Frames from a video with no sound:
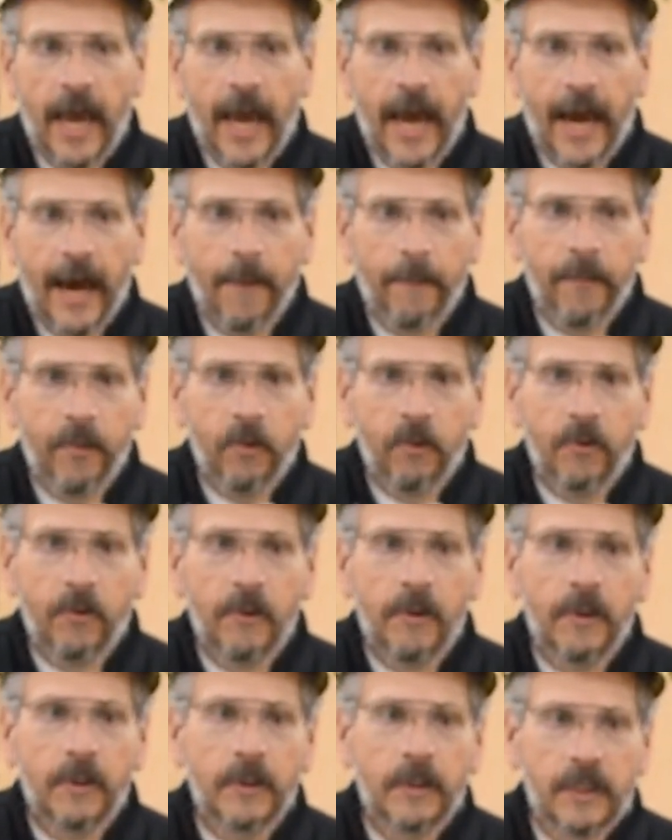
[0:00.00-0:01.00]

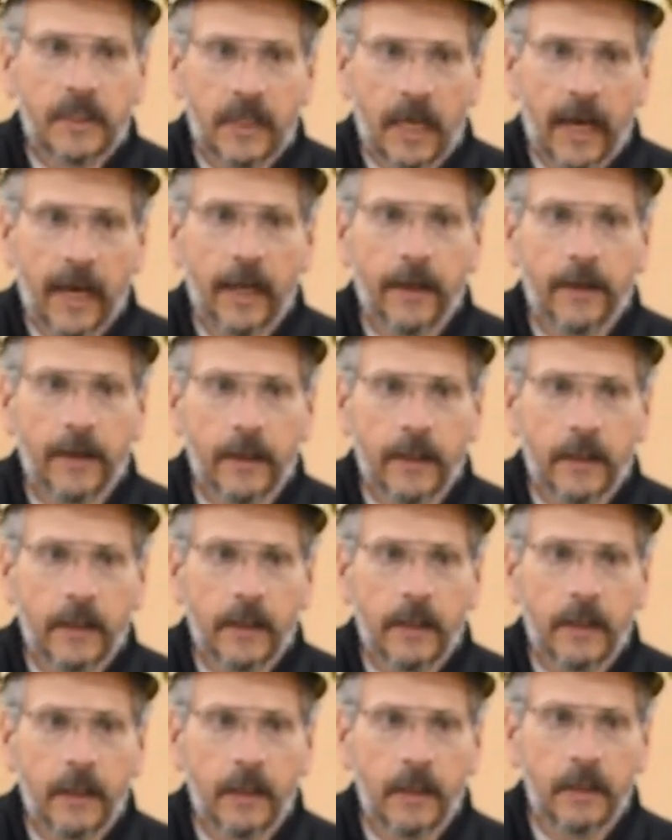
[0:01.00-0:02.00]
apple cider